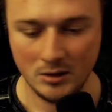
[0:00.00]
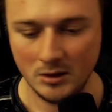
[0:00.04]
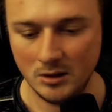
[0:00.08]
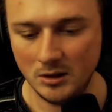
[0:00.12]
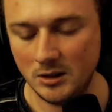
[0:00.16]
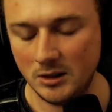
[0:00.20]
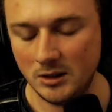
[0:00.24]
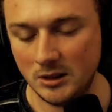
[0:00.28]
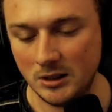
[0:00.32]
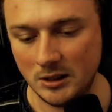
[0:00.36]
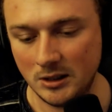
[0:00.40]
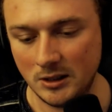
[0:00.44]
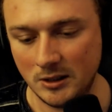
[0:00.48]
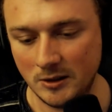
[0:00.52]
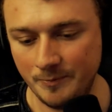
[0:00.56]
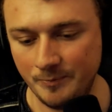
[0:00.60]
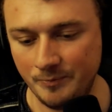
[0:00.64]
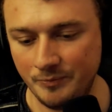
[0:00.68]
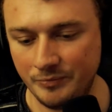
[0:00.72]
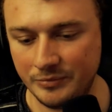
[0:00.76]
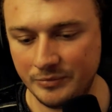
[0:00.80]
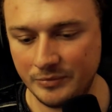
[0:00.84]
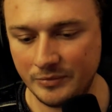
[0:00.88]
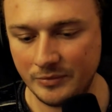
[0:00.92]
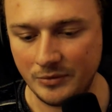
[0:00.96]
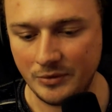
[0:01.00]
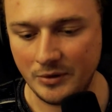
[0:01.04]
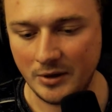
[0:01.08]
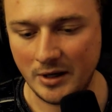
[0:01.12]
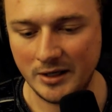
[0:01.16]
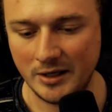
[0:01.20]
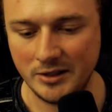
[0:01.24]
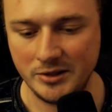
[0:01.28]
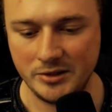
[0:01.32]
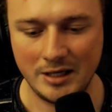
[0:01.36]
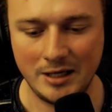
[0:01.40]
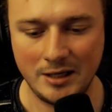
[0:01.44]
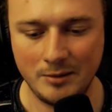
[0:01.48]

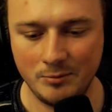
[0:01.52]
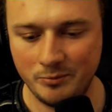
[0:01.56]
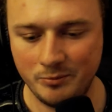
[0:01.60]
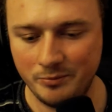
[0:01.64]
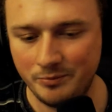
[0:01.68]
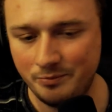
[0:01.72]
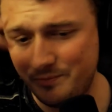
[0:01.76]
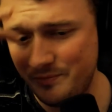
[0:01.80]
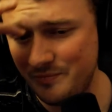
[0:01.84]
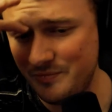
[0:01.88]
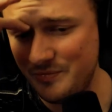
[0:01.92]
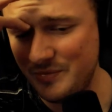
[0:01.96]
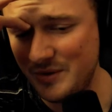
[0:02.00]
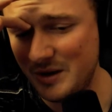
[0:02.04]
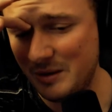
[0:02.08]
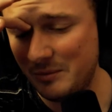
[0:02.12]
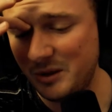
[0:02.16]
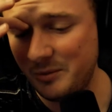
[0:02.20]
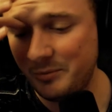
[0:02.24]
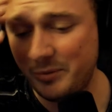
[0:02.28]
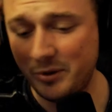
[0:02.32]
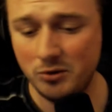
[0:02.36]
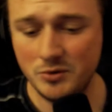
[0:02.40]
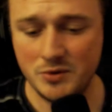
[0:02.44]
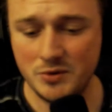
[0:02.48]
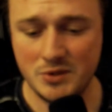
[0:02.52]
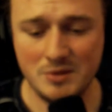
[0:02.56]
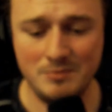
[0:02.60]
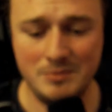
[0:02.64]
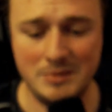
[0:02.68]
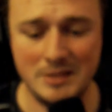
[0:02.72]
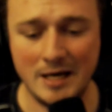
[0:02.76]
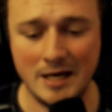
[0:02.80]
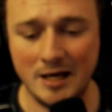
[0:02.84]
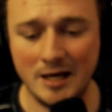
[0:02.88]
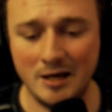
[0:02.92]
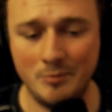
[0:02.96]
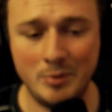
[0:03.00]
I'm gonna post some
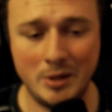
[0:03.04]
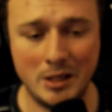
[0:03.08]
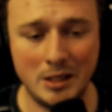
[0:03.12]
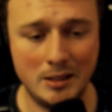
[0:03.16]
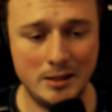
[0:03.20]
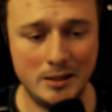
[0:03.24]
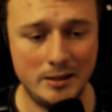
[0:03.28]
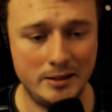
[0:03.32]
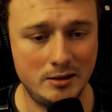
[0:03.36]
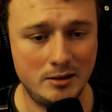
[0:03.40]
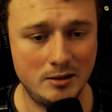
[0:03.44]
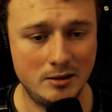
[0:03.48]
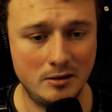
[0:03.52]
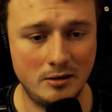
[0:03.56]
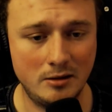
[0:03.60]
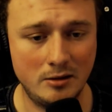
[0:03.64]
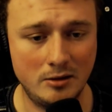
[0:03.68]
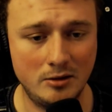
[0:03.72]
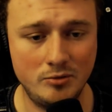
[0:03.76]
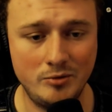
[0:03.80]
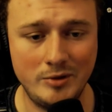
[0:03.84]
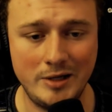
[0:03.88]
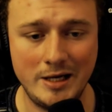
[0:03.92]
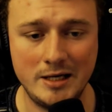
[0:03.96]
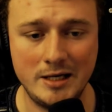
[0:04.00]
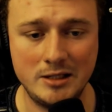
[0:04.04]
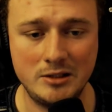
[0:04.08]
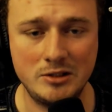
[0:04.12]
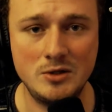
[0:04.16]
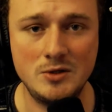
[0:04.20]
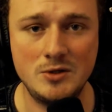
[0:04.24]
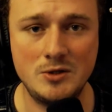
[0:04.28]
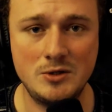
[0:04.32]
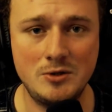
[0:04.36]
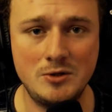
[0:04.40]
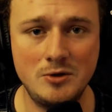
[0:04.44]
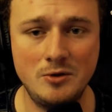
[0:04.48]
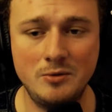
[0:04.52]
Diabolik reactions
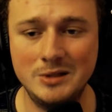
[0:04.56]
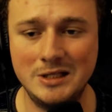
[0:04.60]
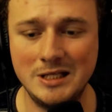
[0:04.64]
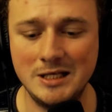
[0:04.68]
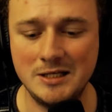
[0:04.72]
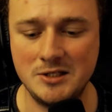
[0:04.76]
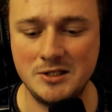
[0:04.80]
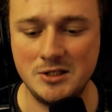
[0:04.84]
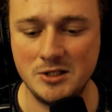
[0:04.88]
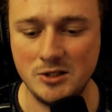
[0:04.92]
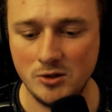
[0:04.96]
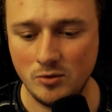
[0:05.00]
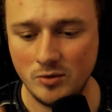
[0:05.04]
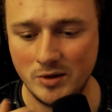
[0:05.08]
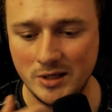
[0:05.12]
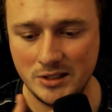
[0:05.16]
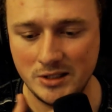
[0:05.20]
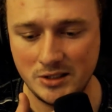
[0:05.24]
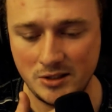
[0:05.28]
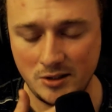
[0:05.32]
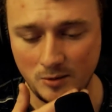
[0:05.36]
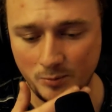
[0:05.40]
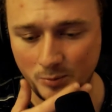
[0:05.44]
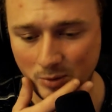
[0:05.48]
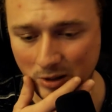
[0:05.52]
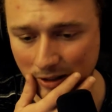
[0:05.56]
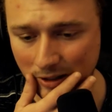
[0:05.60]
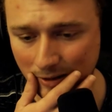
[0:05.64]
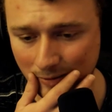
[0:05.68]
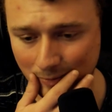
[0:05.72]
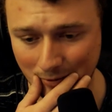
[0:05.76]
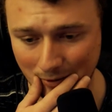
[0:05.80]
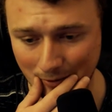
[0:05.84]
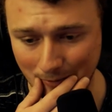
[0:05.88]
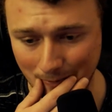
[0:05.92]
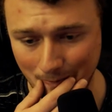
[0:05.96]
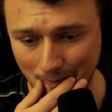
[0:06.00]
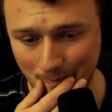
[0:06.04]
too, but that's US hip-hop.
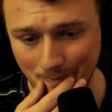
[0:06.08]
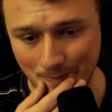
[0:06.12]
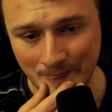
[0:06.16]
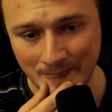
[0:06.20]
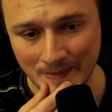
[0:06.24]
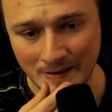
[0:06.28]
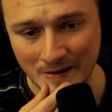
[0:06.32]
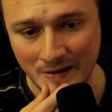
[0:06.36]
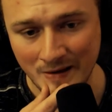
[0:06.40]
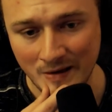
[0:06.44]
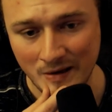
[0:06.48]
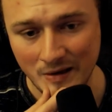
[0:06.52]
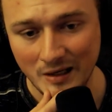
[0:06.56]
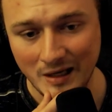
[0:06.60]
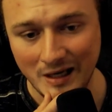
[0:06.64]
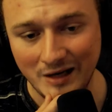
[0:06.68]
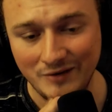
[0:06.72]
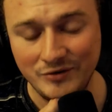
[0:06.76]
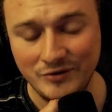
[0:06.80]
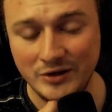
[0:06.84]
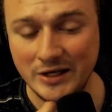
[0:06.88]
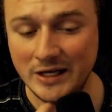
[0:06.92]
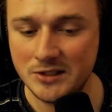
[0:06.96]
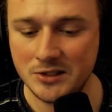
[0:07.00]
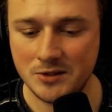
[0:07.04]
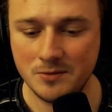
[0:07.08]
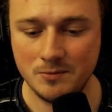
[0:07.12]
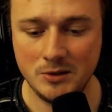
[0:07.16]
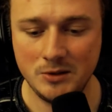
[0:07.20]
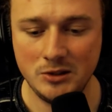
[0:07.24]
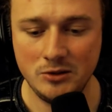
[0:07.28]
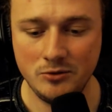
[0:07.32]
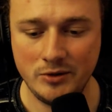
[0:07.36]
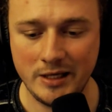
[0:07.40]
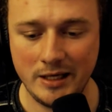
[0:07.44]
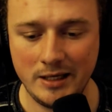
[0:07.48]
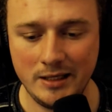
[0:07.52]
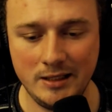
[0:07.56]
But I've got some
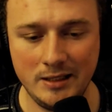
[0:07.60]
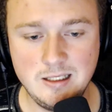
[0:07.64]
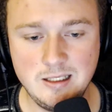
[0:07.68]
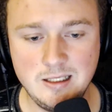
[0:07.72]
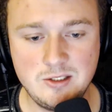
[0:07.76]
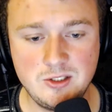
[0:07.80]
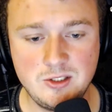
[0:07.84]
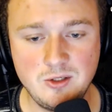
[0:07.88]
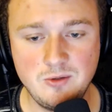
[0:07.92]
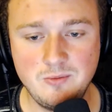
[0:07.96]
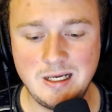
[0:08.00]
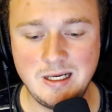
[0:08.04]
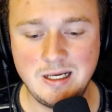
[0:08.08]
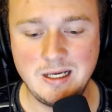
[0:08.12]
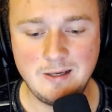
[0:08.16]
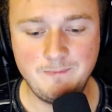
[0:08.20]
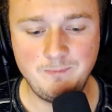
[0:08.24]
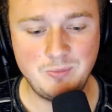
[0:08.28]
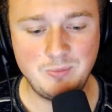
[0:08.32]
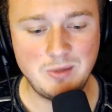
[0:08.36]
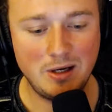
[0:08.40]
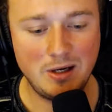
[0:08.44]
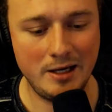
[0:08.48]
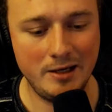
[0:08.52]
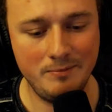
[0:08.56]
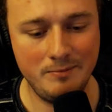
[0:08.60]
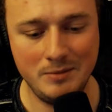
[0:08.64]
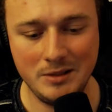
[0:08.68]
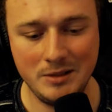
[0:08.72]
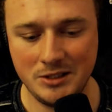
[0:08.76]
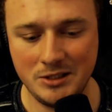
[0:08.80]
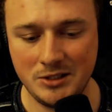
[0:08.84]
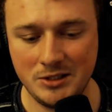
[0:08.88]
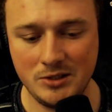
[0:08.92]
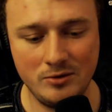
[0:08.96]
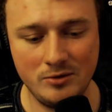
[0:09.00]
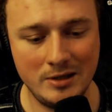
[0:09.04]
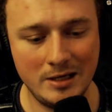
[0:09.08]
UK to get to, man. I
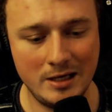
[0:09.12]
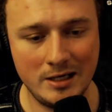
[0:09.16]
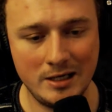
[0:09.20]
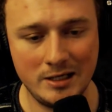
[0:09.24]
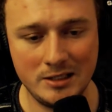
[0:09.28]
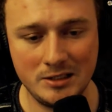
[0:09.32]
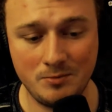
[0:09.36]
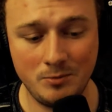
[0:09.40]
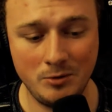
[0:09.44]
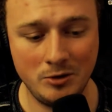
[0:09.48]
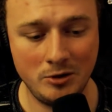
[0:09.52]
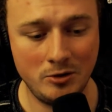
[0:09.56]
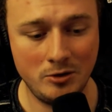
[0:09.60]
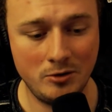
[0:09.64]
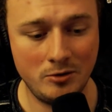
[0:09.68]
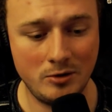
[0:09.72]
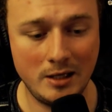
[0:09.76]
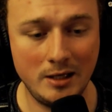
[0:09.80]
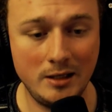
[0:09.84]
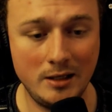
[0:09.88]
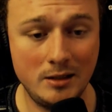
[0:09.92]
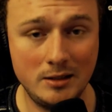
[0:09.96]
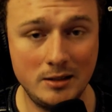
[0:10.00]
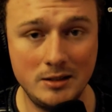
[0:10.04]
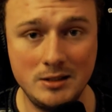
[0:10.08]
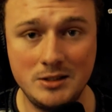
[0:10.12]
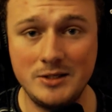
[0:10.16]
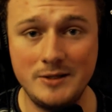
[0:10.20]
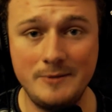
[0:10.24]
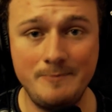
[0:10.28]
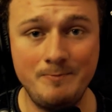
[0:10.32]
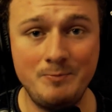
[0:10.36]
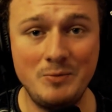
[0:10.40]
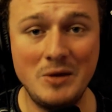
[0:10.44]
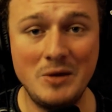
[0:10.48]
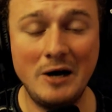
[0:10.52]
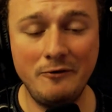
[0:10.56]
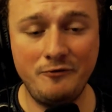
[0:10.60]
miss you guys, bro.
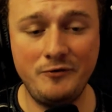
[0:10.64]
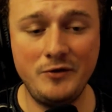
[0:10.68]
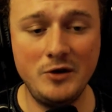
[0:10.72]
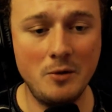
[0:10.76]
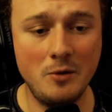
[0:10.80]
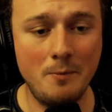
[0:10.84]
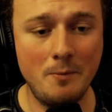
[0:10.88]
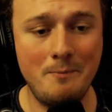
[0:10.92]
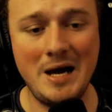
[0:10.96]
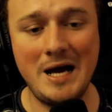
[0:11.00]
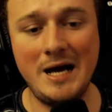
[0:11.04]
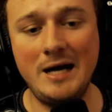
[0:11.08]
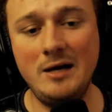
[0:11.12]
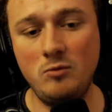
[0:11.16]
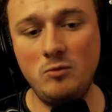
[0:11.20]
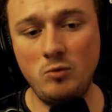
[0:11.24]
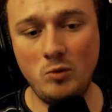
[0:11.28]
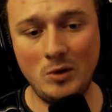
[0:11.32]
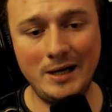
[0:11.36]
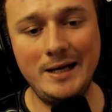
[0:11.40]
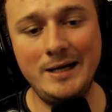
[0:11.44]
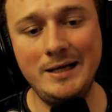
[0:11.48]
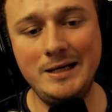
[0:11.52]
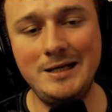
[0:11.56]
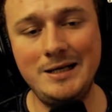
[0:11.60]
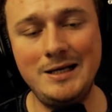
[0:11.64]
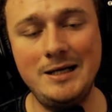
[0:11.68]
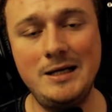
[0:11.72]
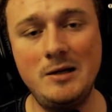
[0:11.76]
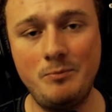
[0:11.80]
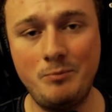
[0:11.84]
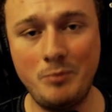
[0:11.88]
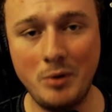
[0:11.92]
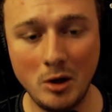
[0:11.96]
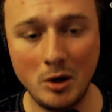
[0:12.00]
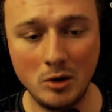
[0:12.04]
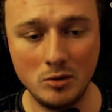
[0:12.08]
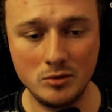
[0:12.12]
I feel bad when I can't
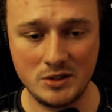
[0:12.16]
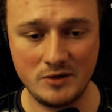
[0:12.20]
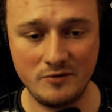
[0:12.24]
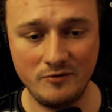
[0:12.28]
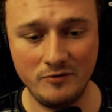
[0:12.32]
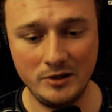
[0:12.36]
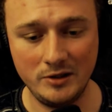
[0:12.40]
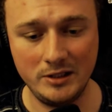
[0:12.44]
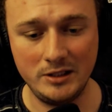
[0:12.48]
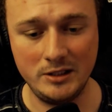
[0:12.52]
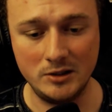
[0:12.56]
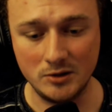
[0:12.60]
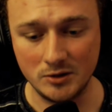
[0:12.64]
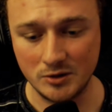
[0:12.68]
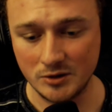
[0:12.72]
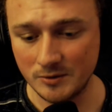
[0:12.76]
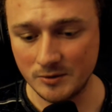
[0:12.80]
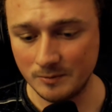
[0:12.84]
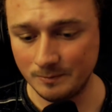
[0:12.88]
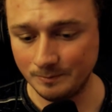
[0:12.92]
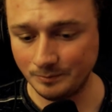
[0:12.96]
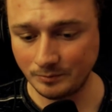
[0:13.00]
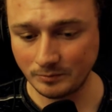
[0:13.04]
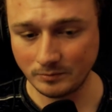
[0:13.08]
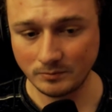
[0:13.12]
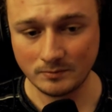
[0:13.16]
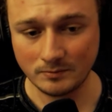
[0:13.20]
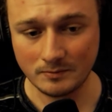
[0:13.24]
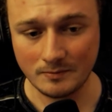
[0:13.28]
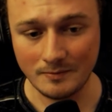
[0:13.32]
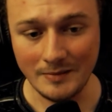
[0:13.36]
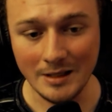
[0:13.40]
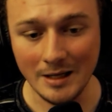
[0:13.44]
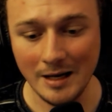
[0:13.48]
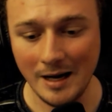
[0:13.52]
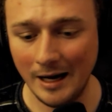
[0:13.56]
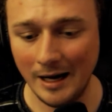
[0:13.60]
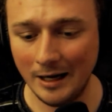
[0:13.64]
post videos.
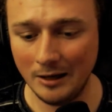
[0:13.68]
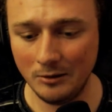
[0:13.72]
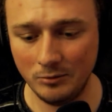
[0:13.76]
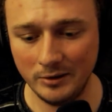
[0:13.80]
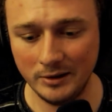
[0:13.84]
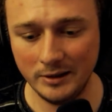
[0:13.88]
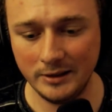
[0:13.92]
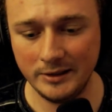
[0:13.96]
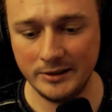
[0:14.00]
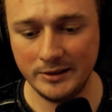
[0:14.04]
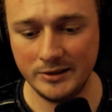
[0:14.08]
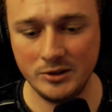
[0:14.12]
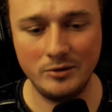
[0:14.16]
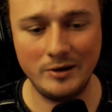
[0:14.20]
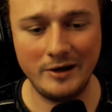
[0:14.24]
I really do.